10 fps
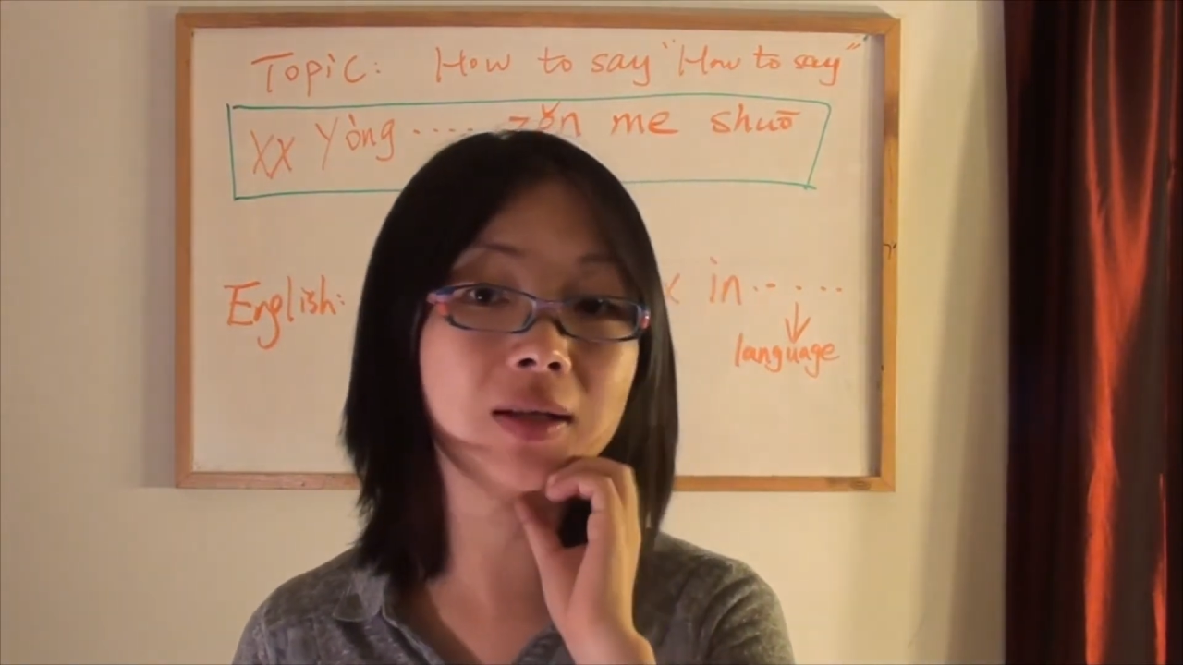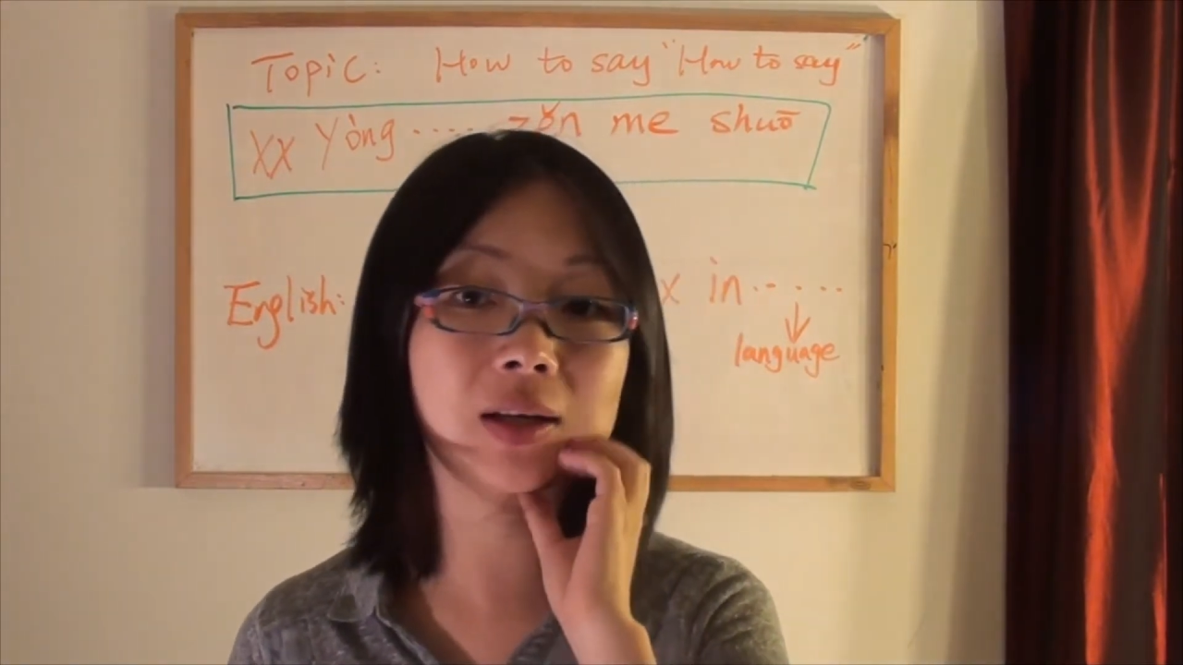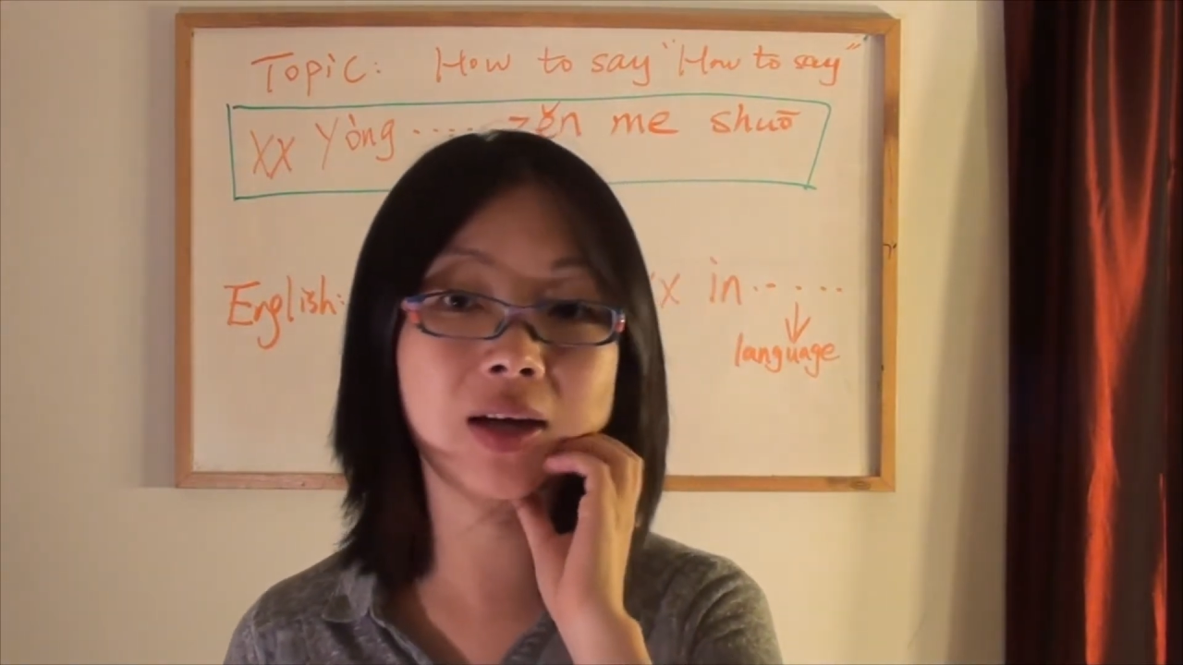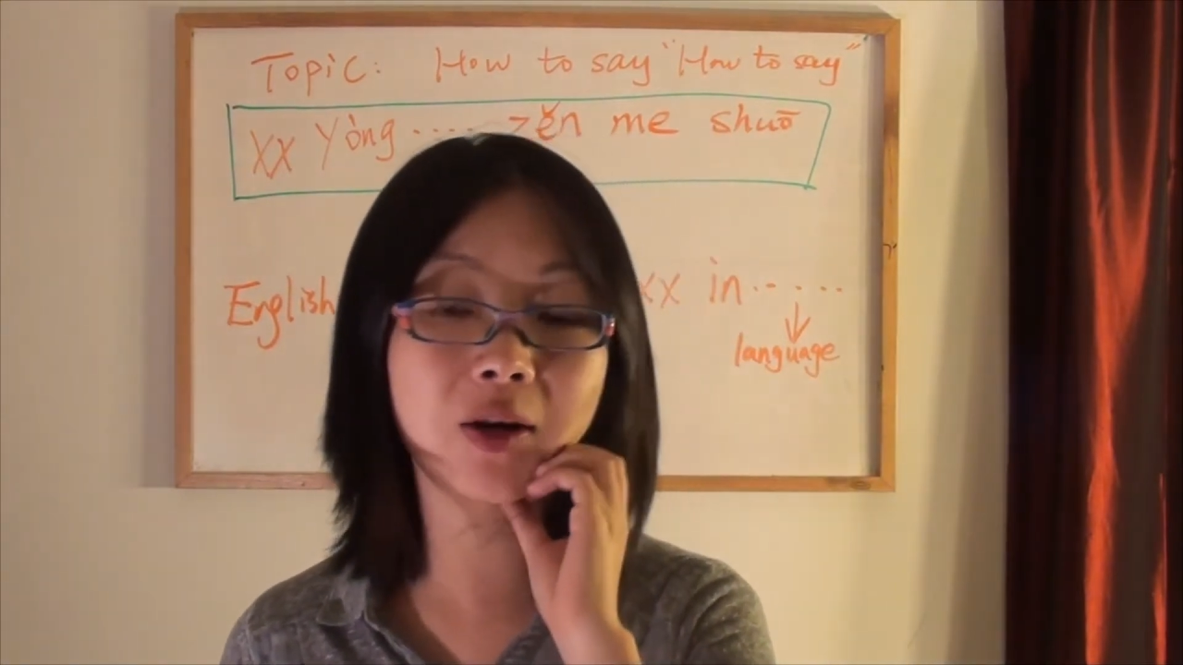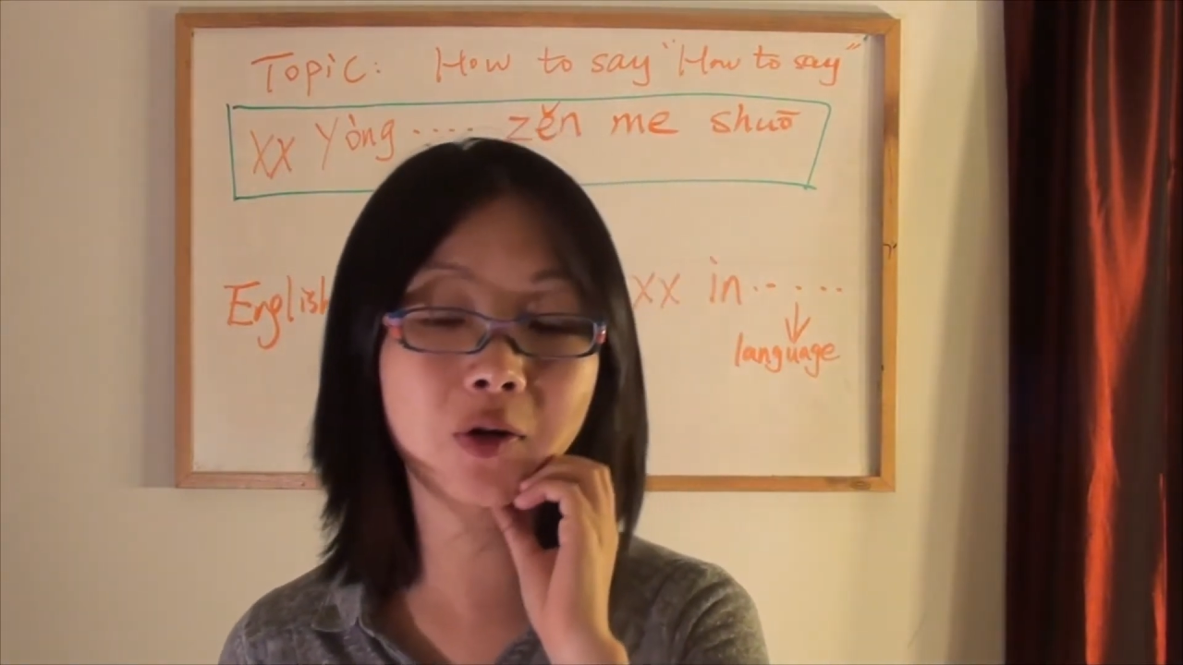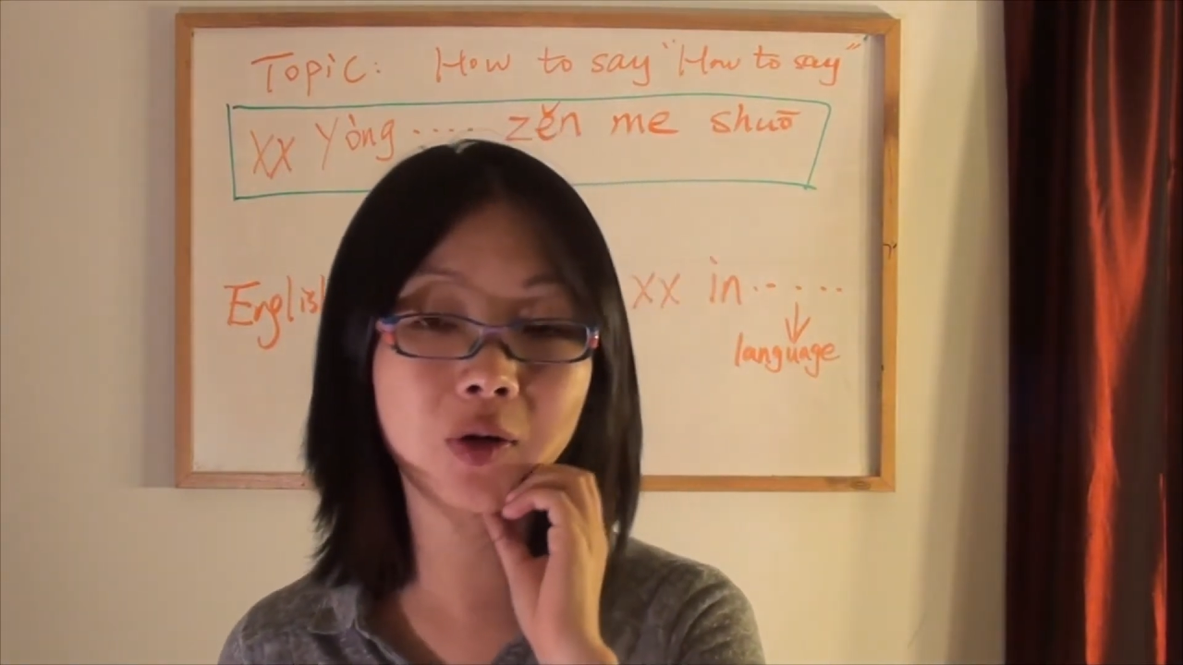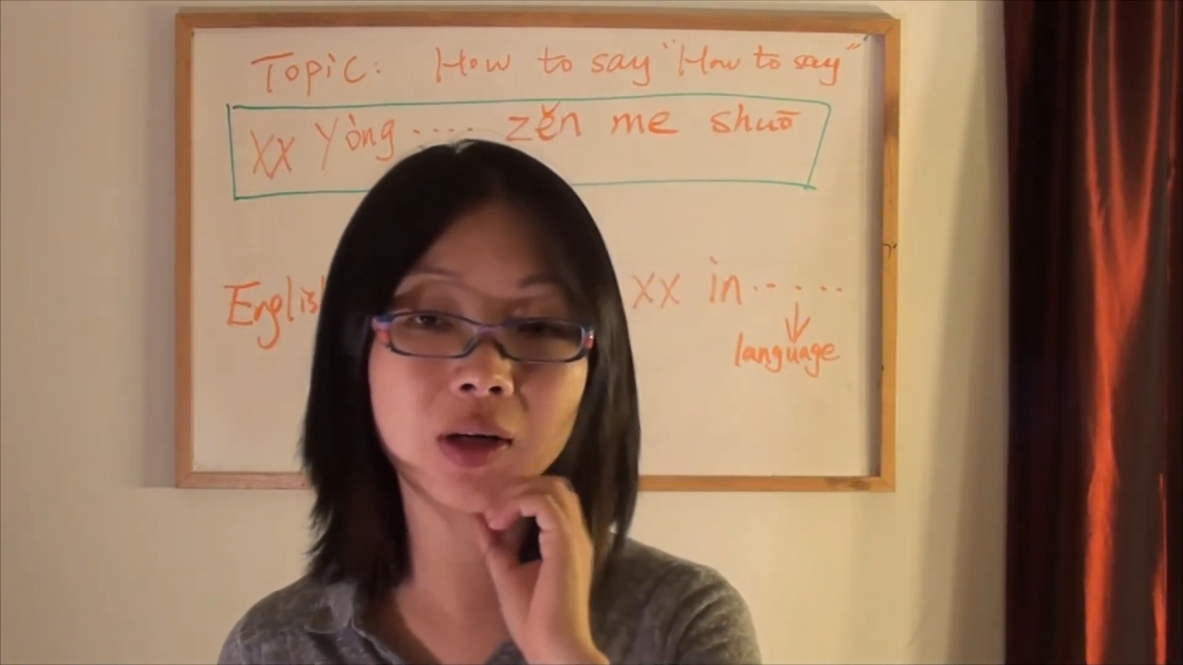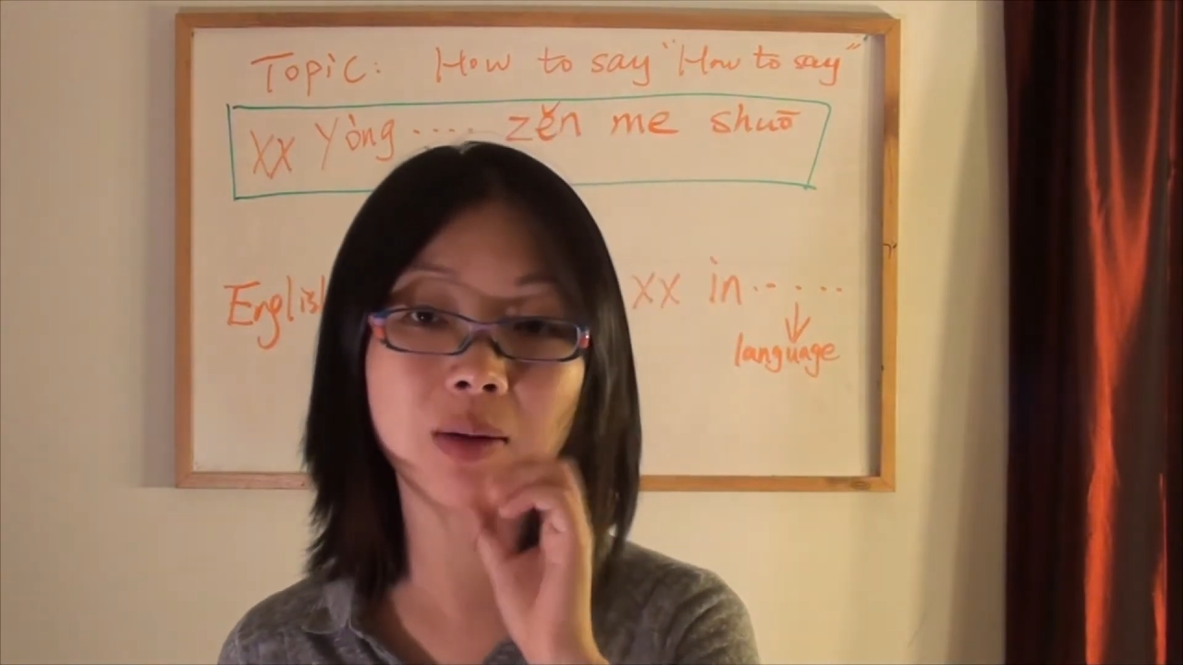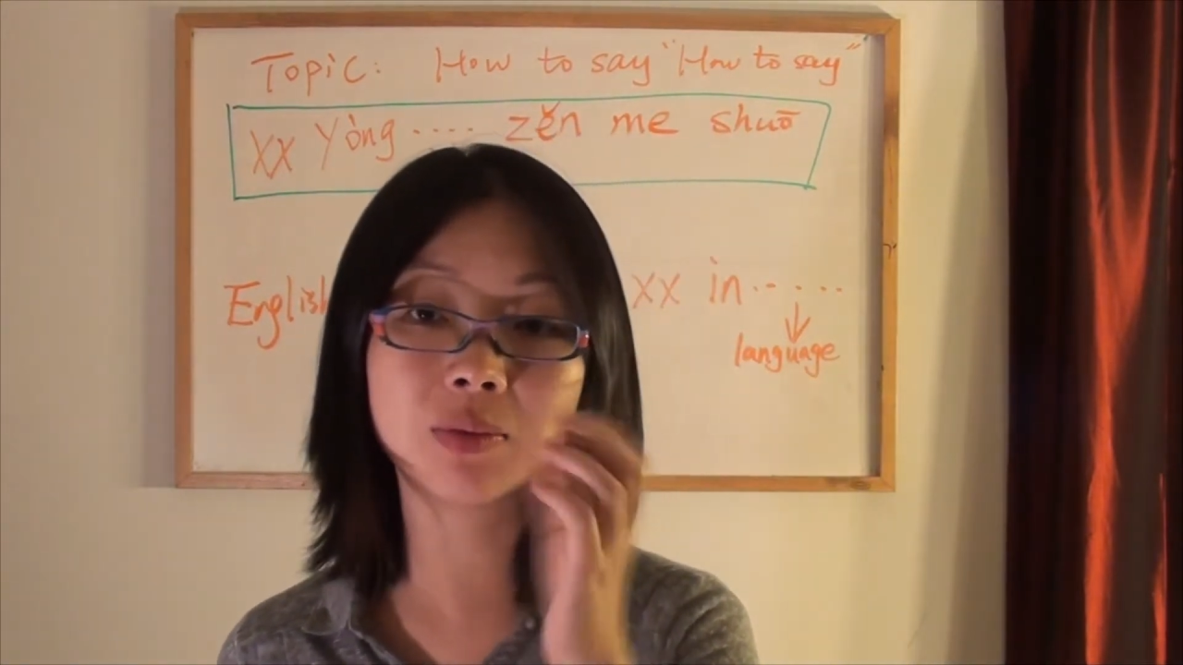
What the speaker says: the country